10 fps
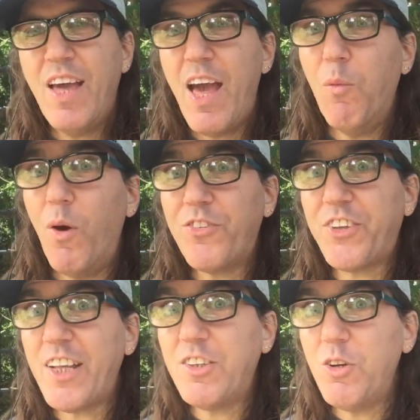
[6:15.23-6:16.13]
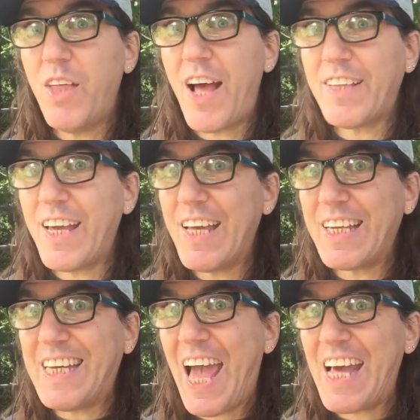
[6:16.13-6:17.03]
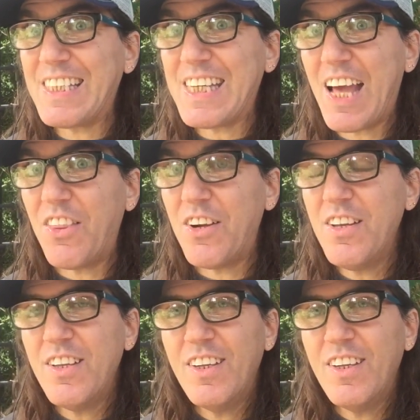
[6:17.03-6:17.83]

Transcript: And once they do that, they get a gang together,